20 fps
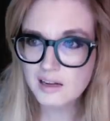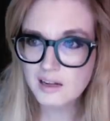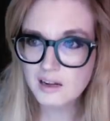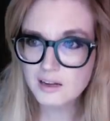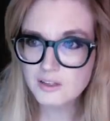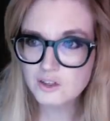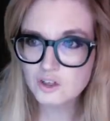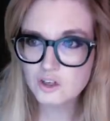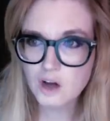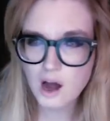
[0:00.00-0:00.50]

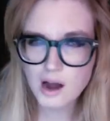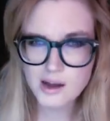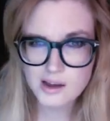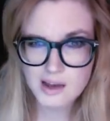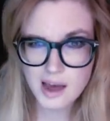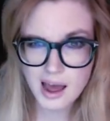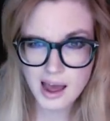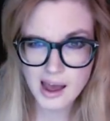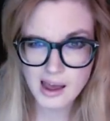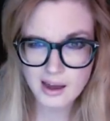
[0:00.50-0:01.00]
let's talk
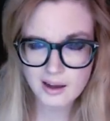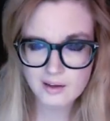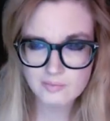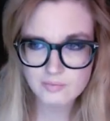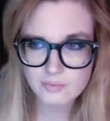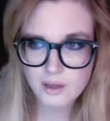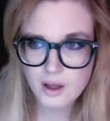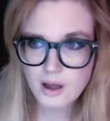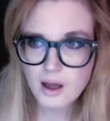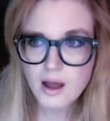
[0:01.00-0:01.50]
Kang.
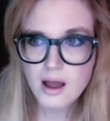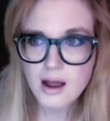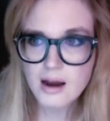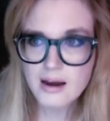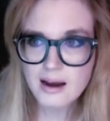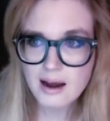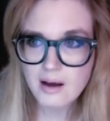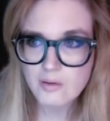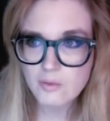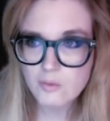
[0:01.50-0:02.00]
Now,